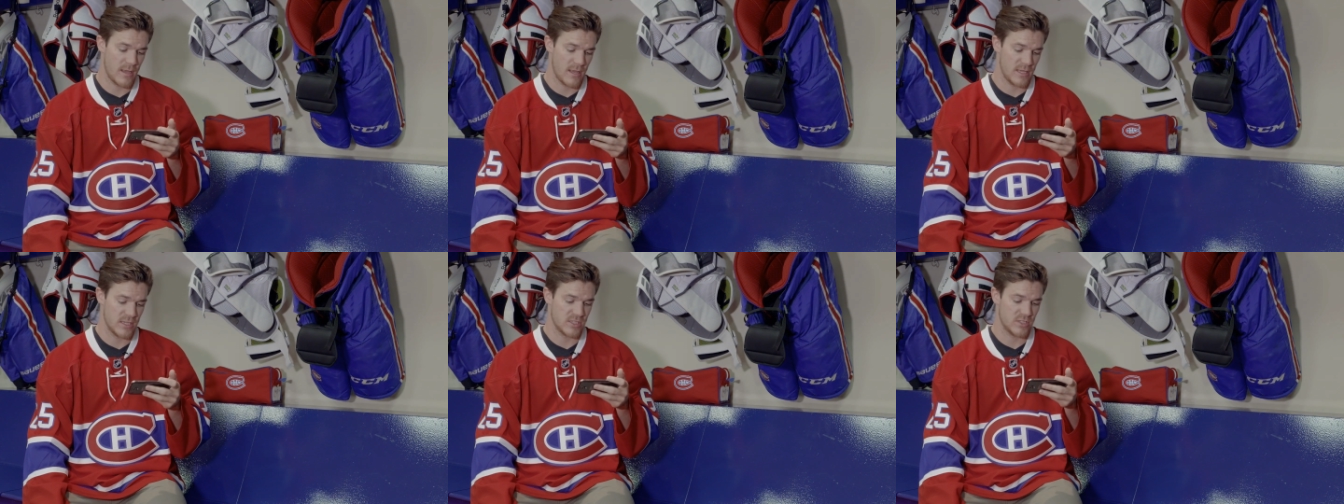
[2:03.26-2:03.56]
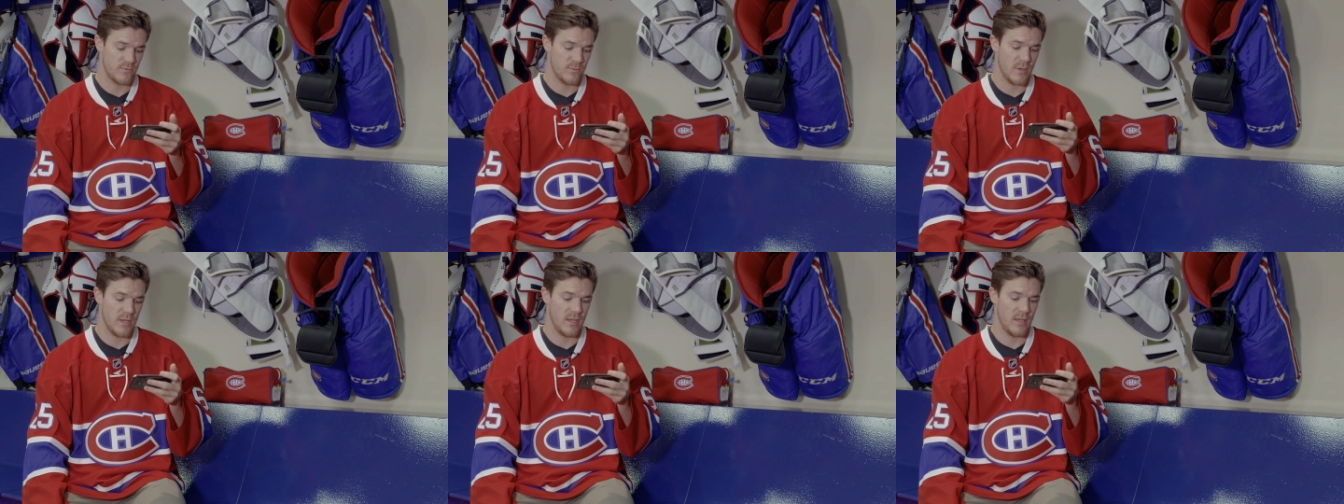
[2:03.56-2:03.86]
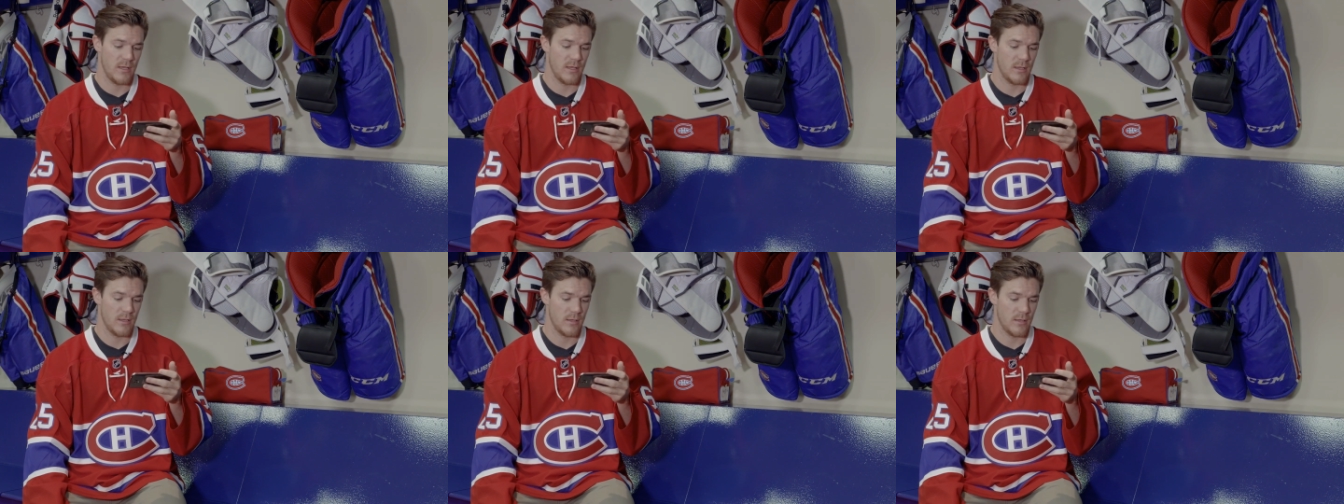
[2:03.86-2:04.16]
asked
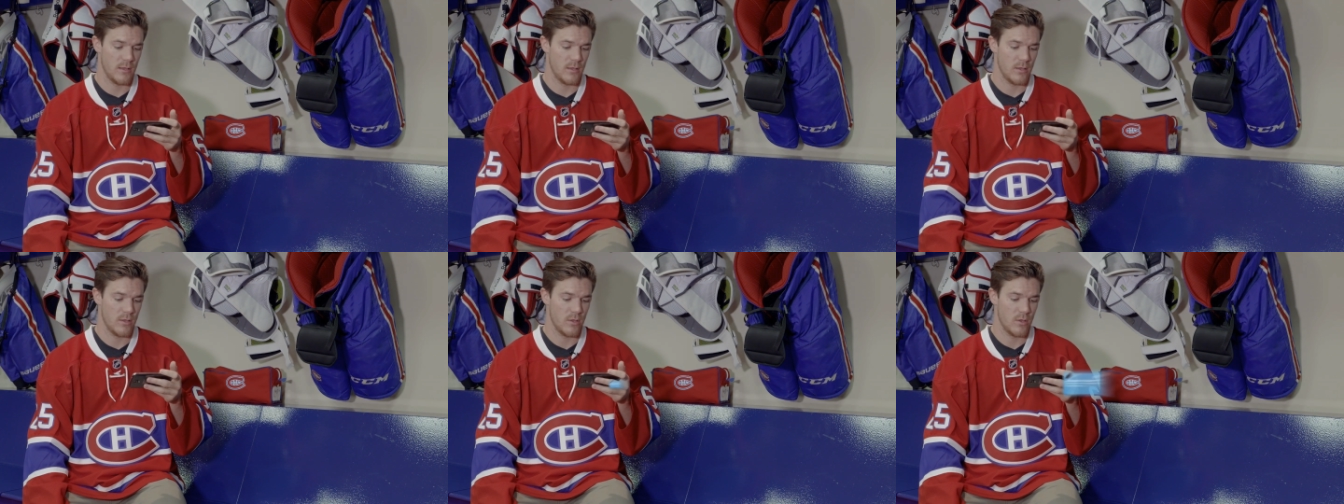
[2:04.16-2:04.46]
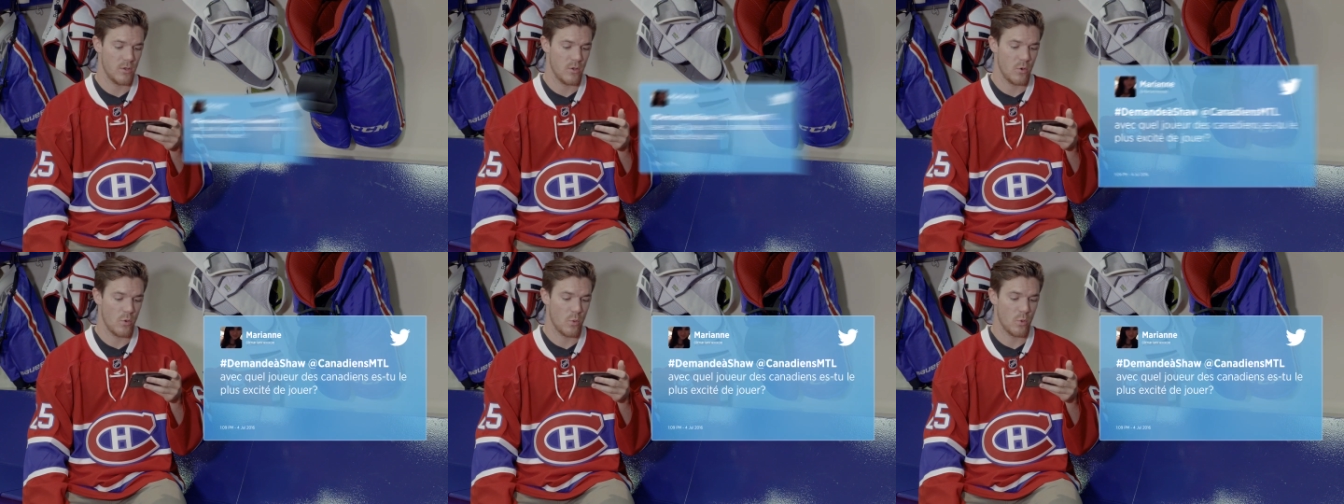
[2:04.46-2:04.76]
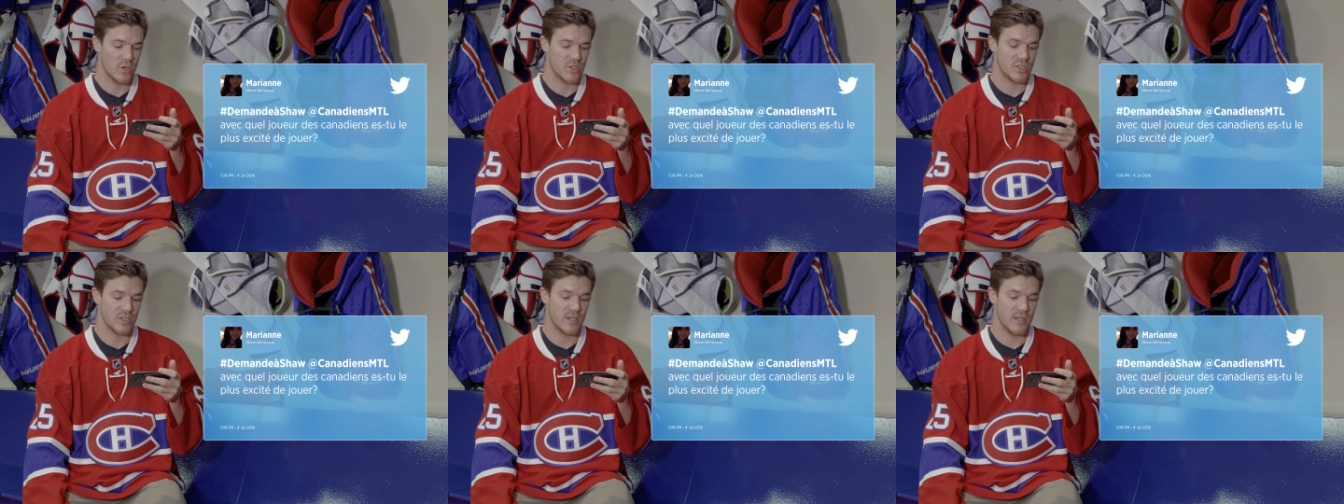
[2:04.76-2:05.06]
me,
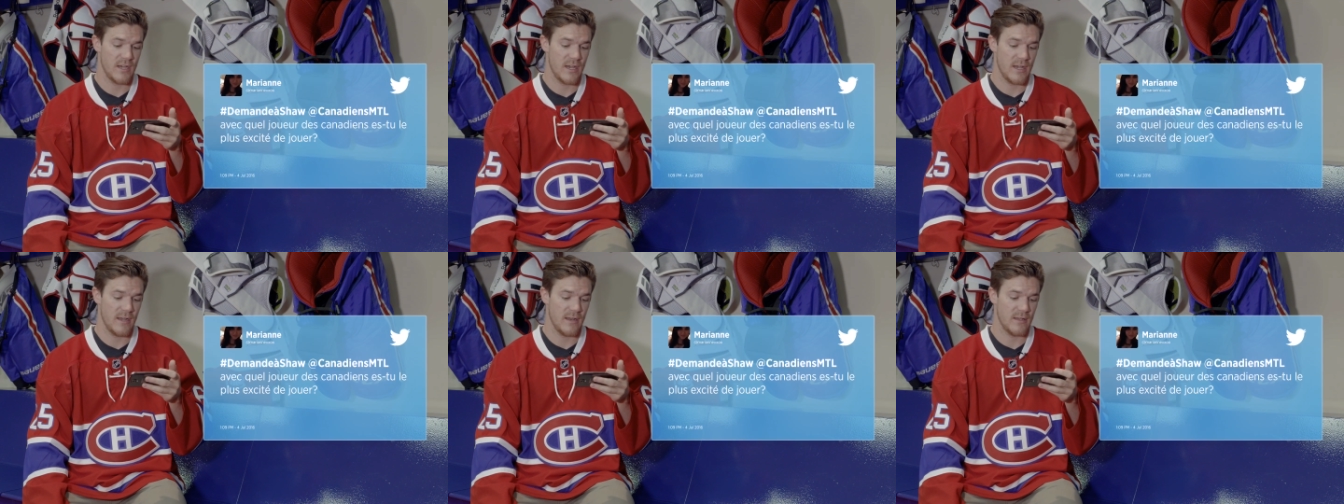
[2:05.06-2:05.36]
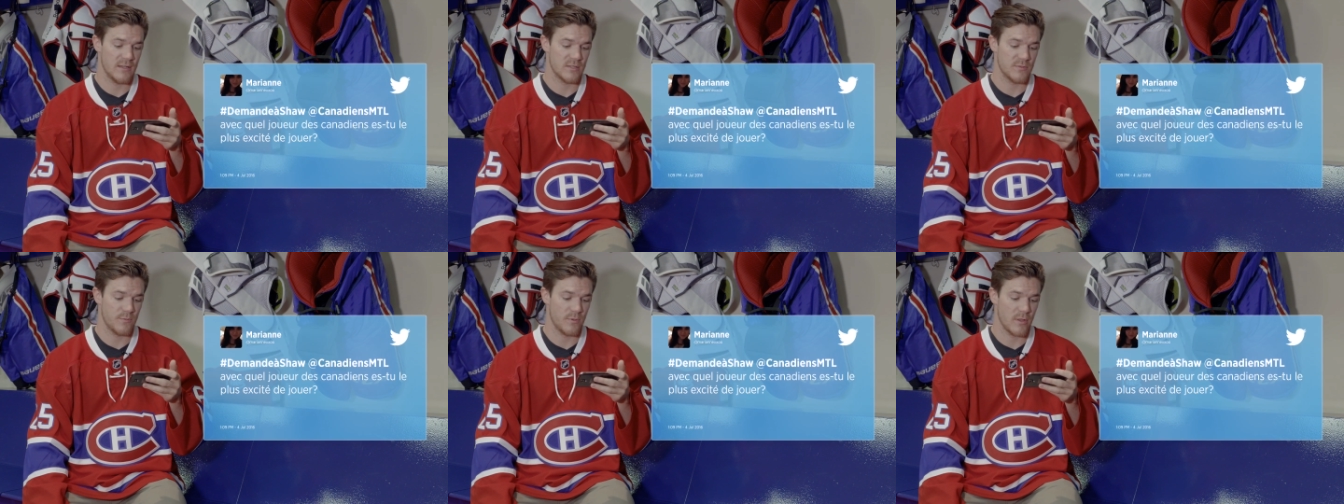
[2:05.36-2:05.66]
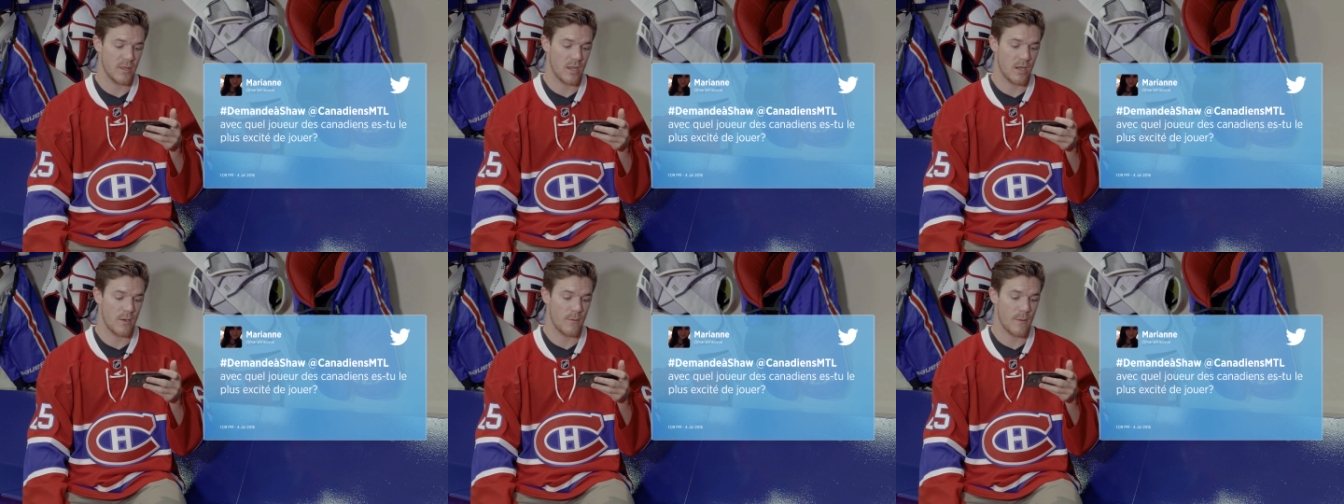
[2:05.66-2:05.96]
which Canadiens
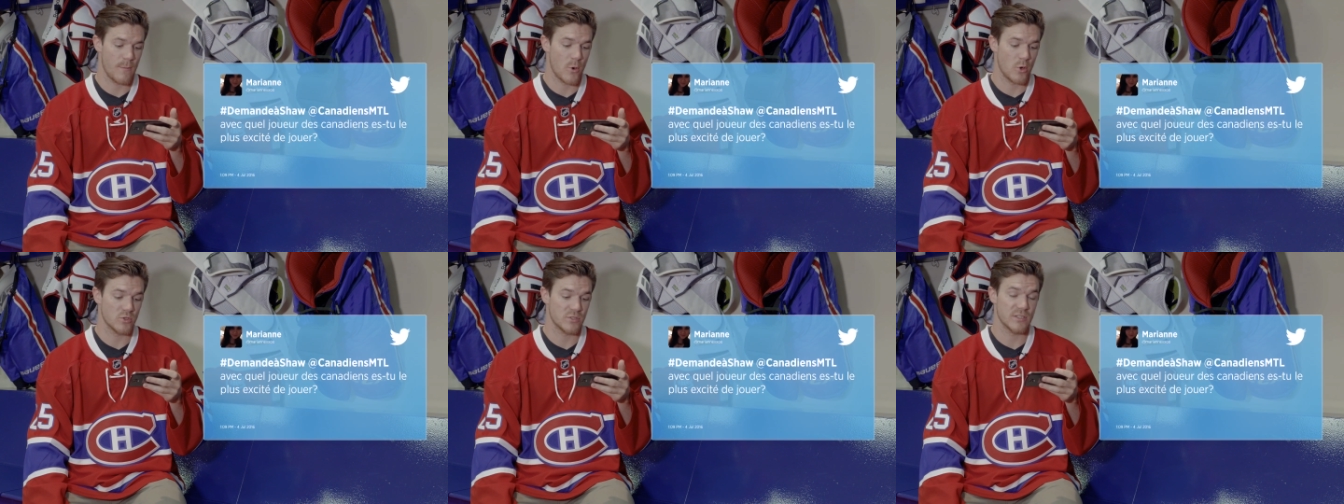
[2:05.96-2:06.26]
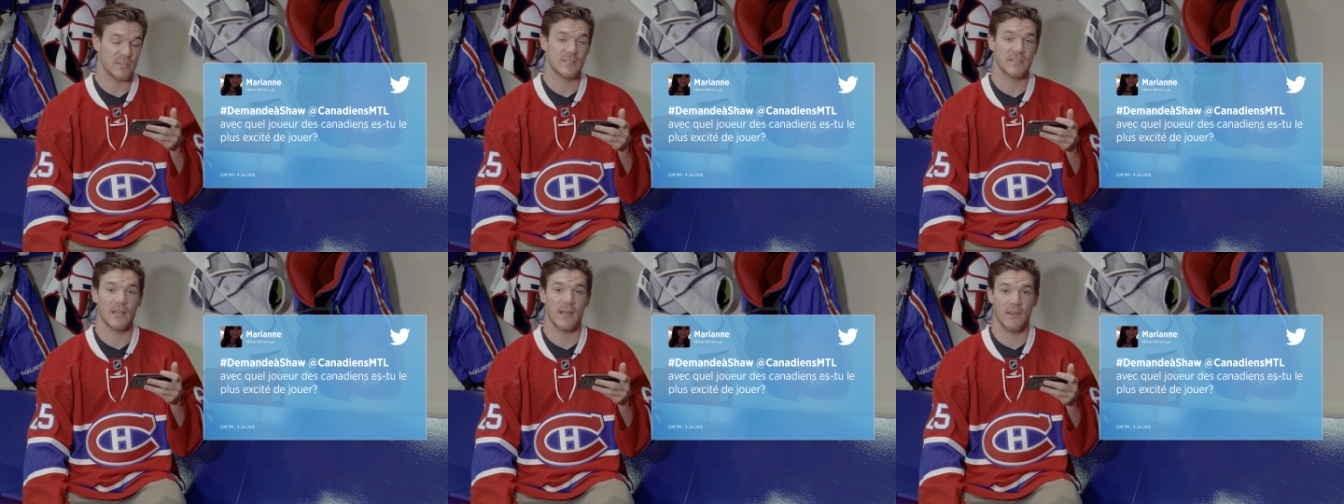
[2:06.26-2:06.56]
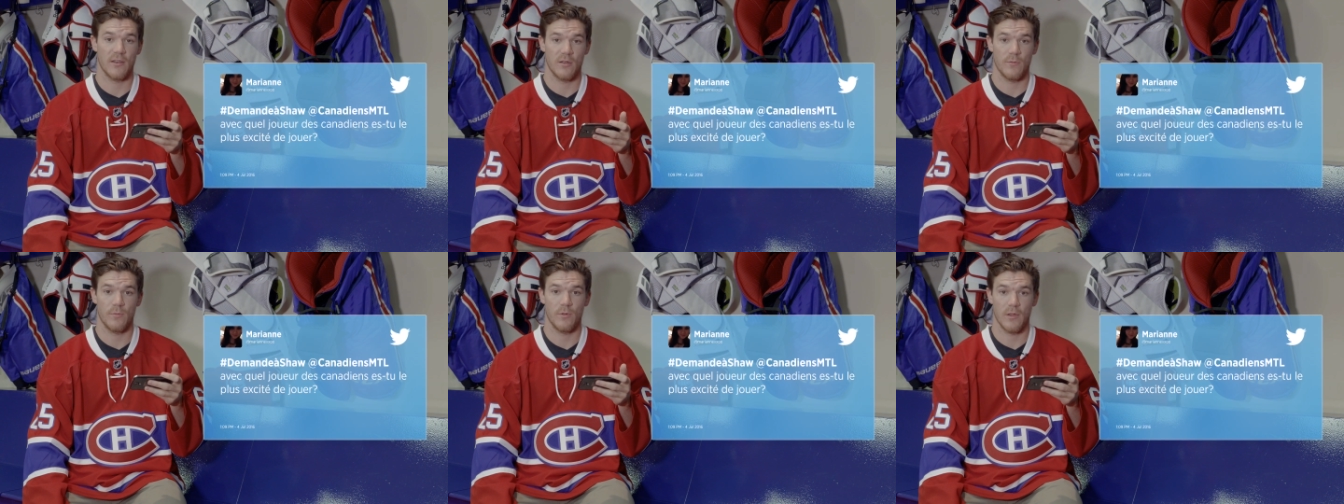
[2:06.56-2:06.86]
player am I most
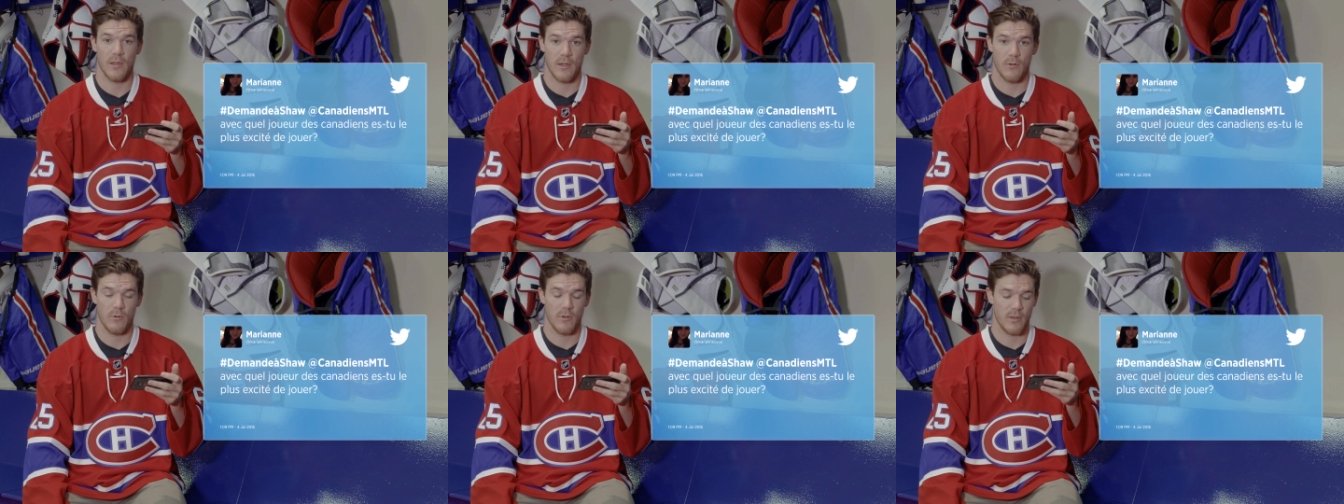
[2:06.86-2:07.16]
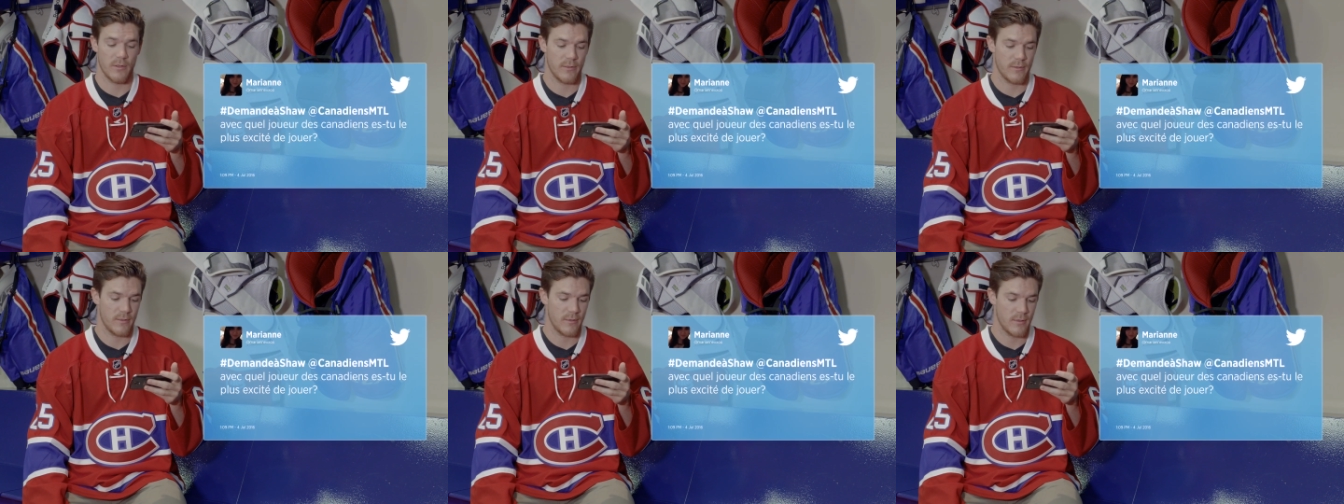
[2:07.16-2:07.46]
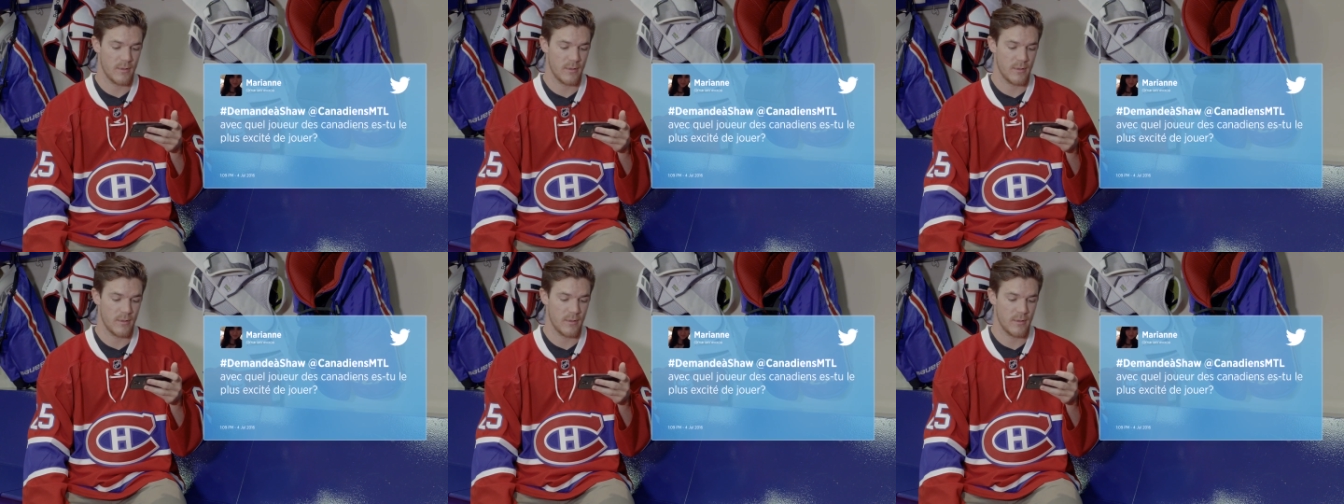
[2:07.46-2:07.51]
excited to play with?